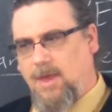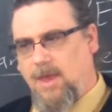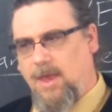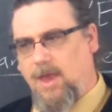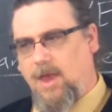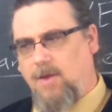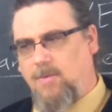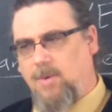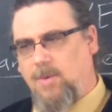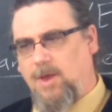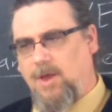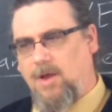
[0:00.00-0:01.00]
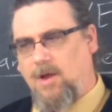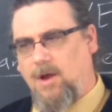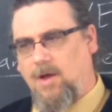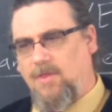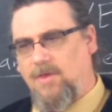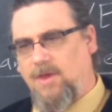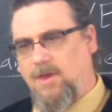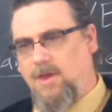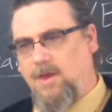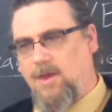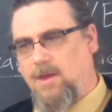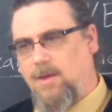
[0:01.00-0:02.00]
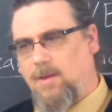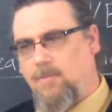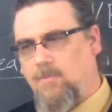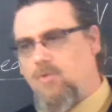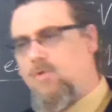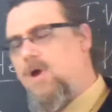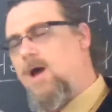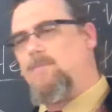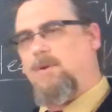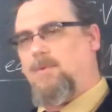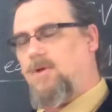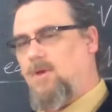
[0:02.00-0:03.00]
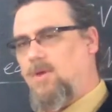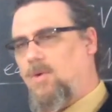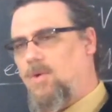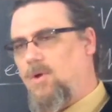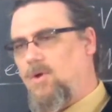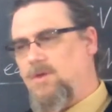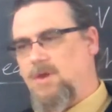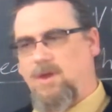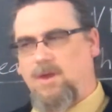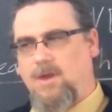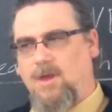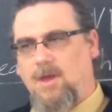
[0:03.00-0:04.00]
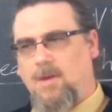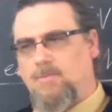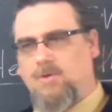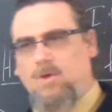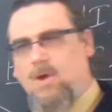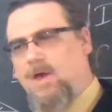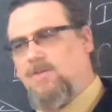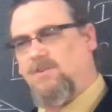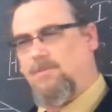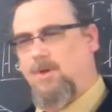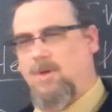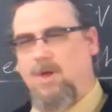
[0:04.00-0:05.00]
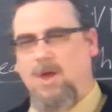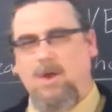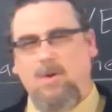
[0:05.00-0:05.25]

and what we could call the probable, or the plausible,